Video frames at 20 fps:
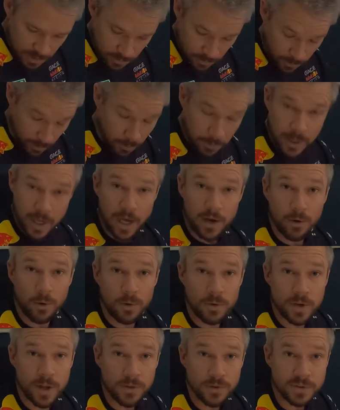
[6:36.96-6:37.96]
Well, we got a
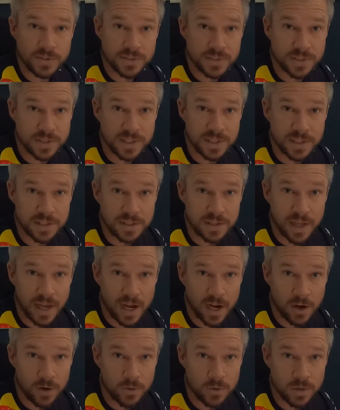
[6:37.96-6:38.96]
whole nother seat
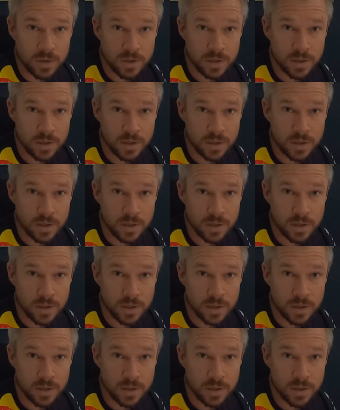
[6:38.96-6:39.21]
now.